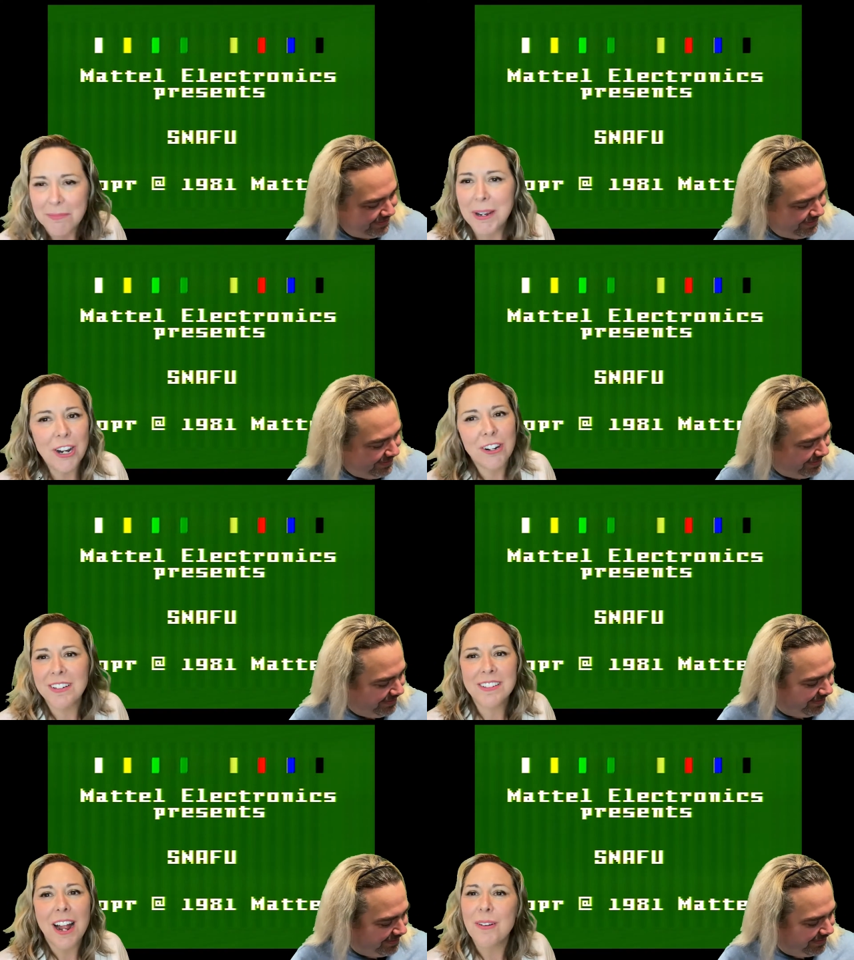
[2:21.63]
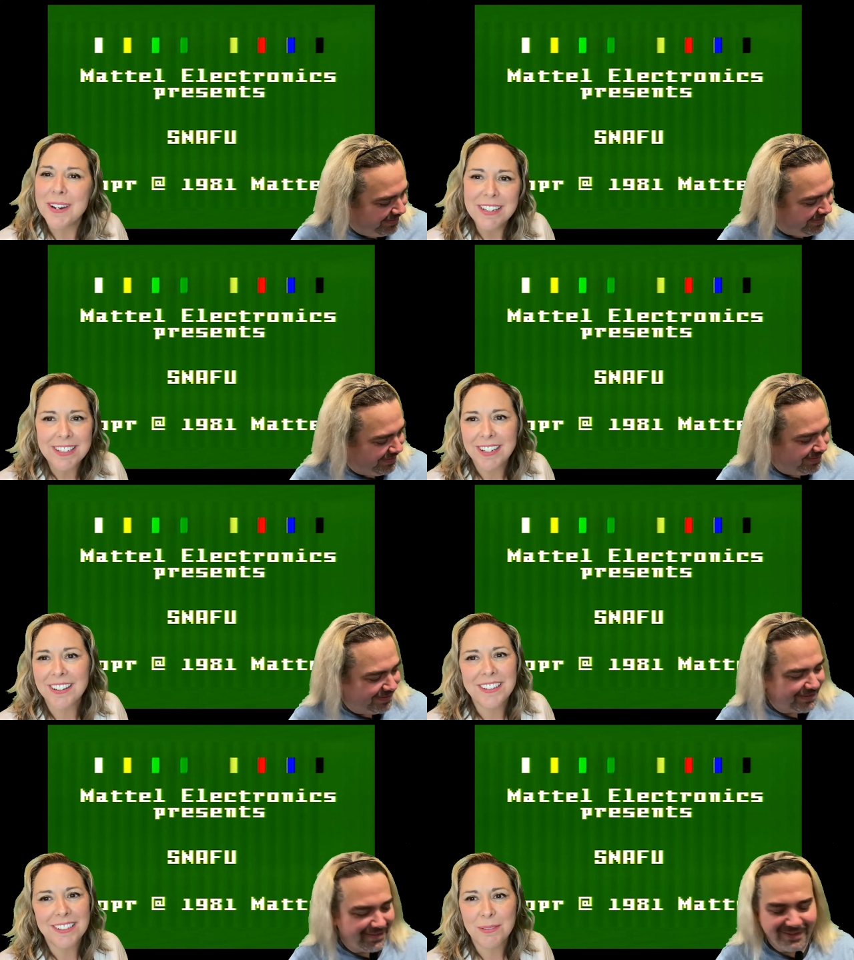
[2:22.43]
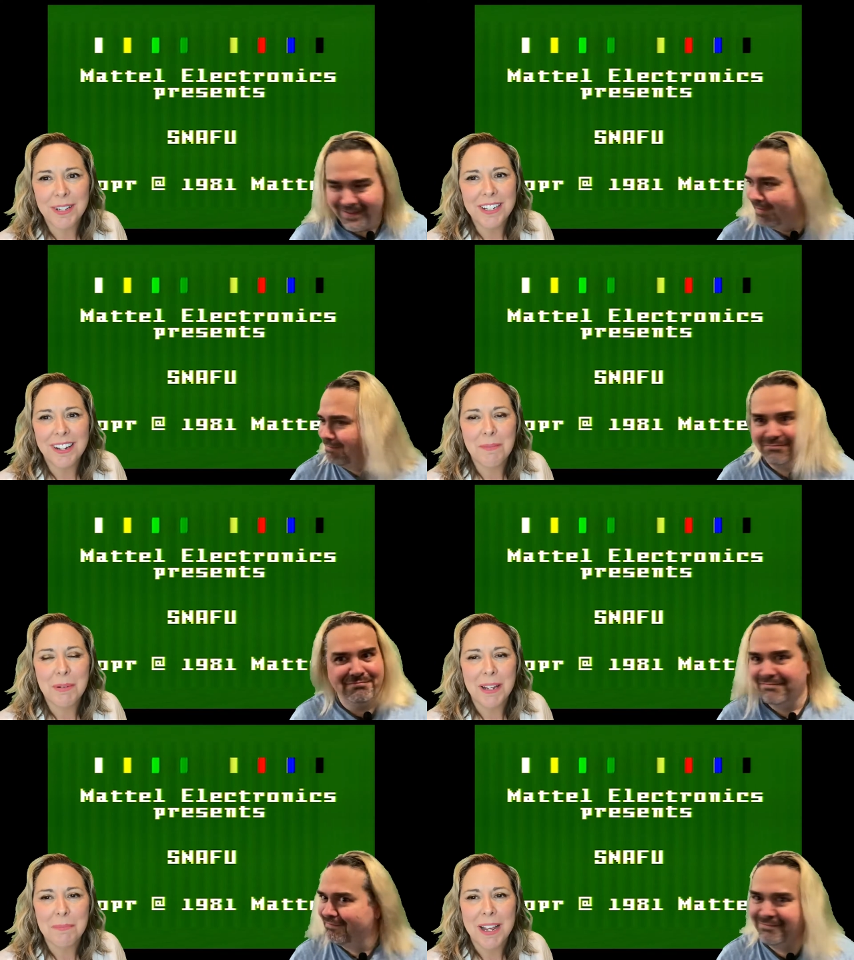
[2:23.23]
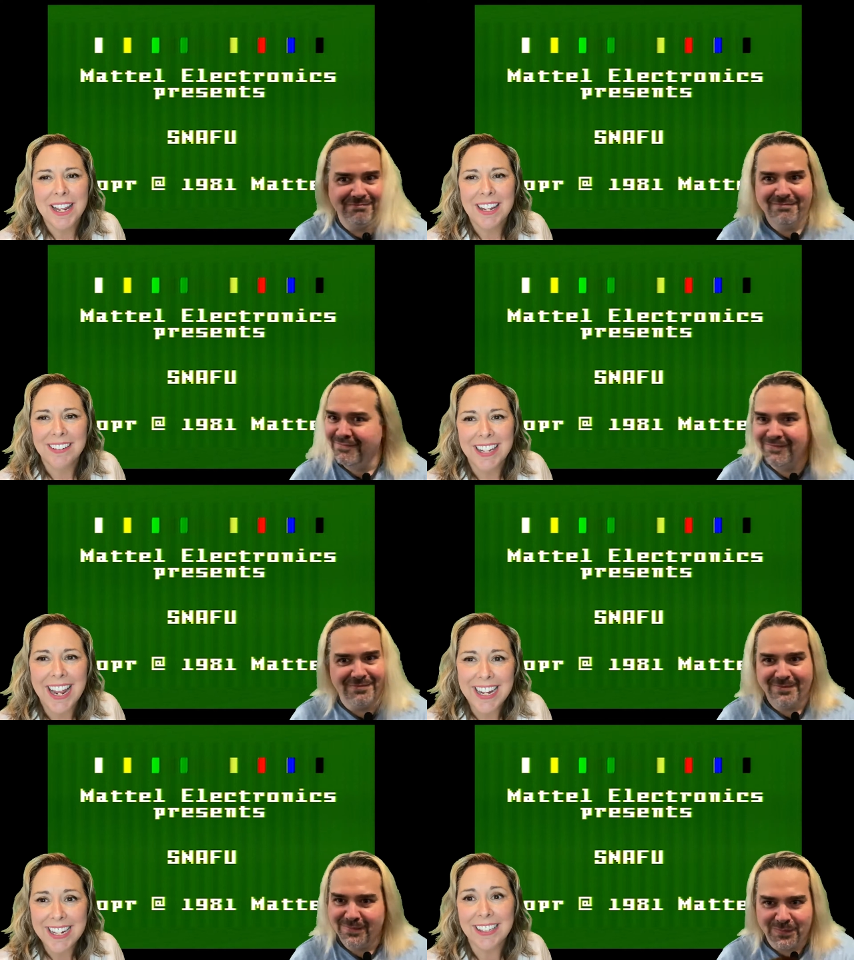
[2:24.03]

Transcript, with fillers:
Speaker 1: My heart is not racing on this one, but my anxiety